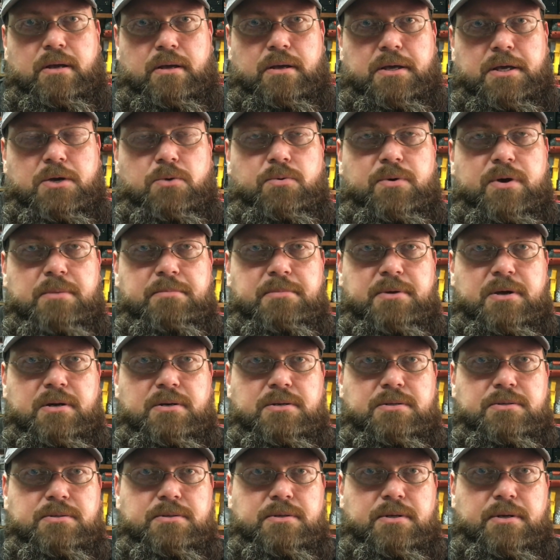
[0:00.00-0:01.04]

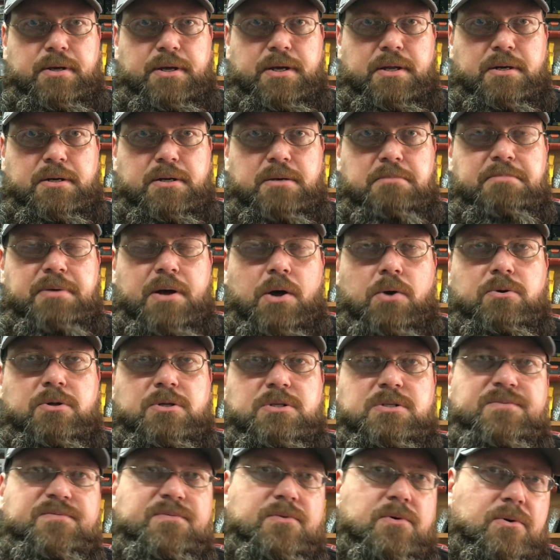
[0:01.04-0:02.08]
equipment and
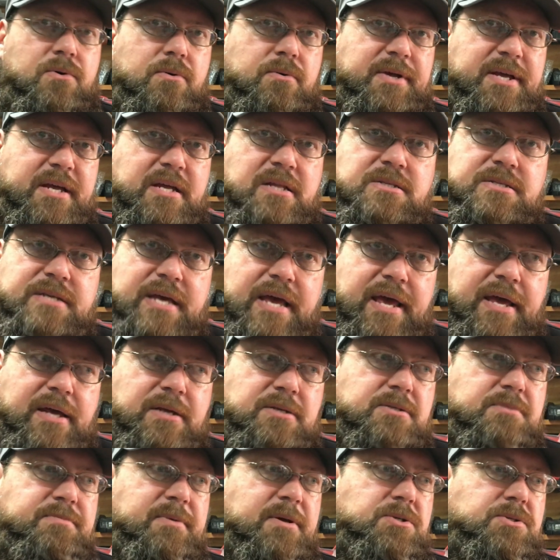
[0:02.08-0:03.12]
components for intakes,
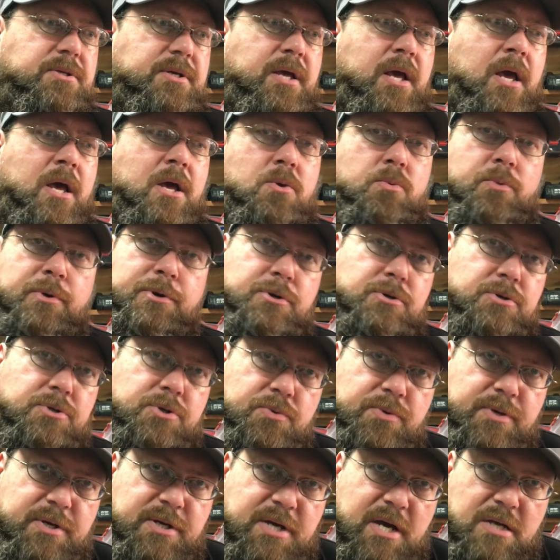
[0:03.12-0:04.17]
especially when you're
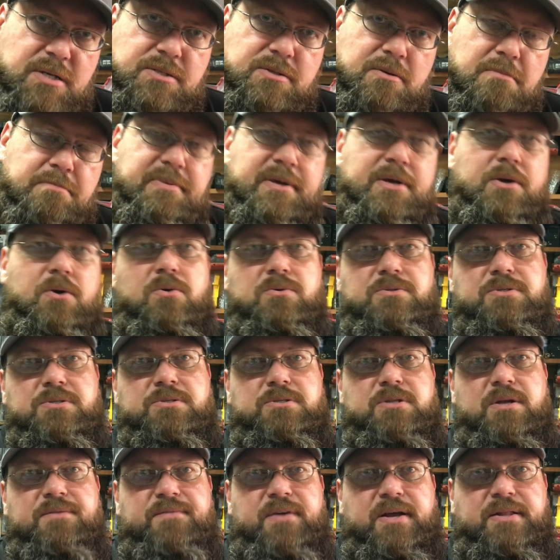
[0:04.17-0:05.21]
doing custom builds and
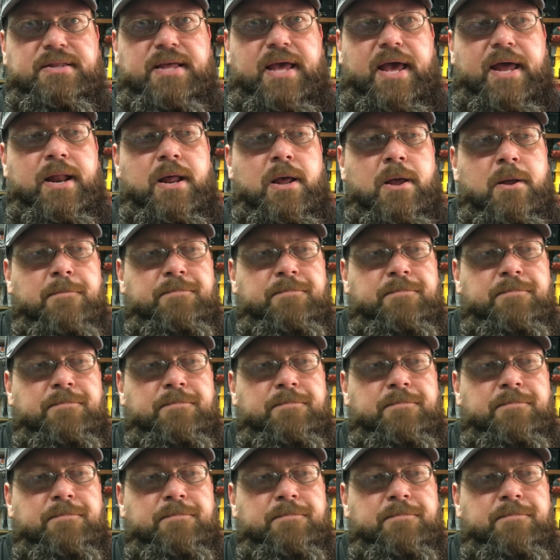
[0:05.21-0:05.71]
stuff like that.